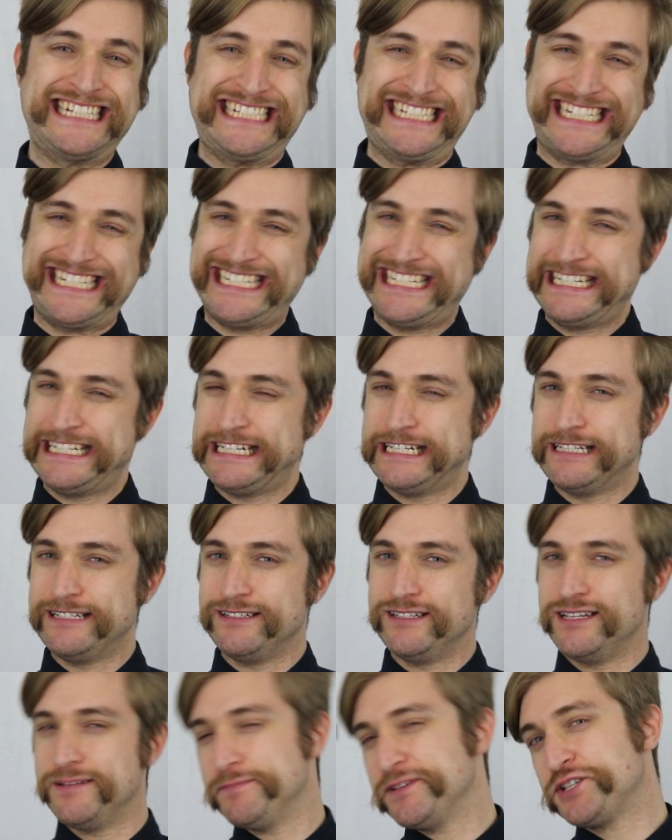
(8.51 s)
an
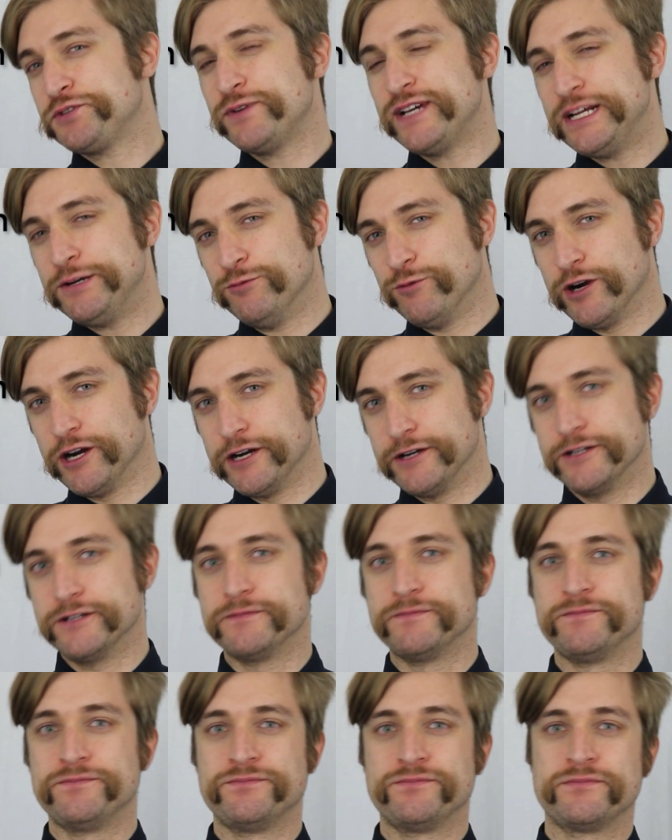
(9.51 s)
in-between word.
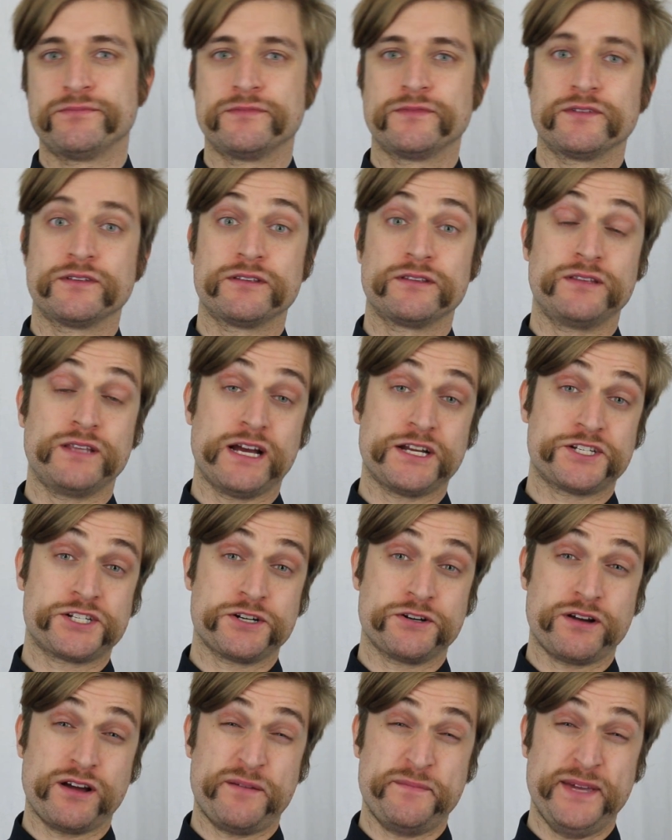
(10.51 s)
Not
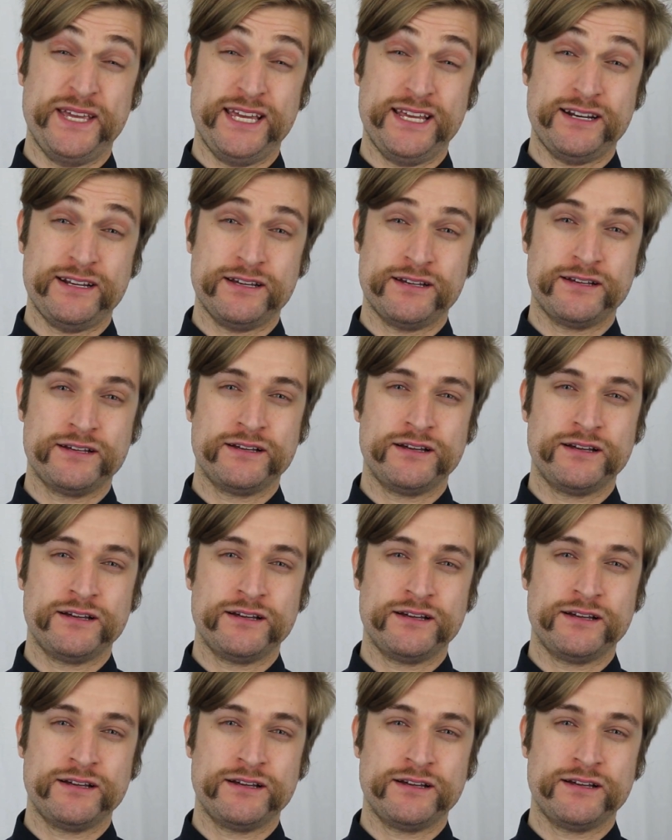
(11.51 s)
sure what I mean?